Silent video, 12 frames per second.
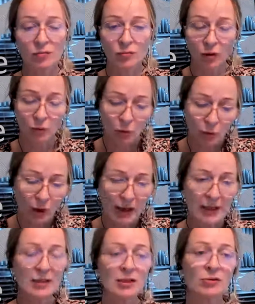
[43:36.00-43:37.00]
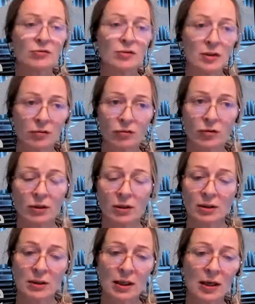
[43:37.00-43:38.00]
variety of
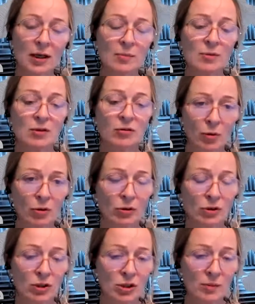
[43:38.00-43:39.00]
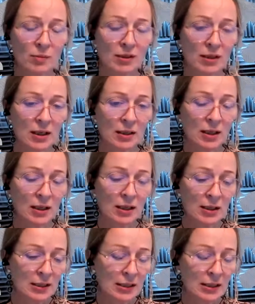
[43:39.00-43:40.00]
different types of partnerships that
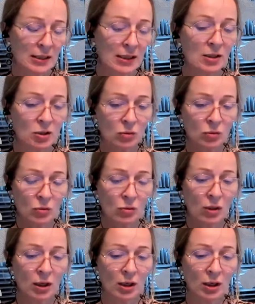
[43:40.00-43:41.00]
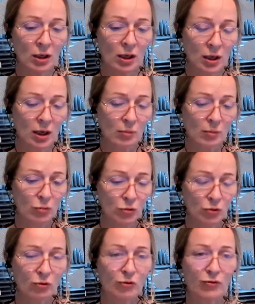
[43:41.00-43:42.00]
seek to
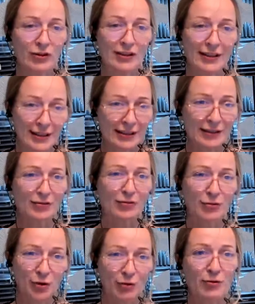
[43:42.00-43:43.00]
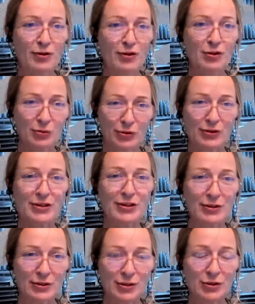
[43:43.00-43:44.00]
move the needle forward towards
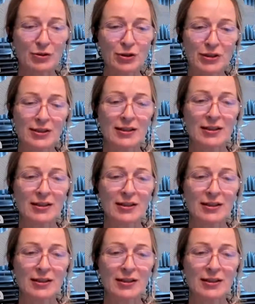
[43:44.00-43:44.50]
solutions.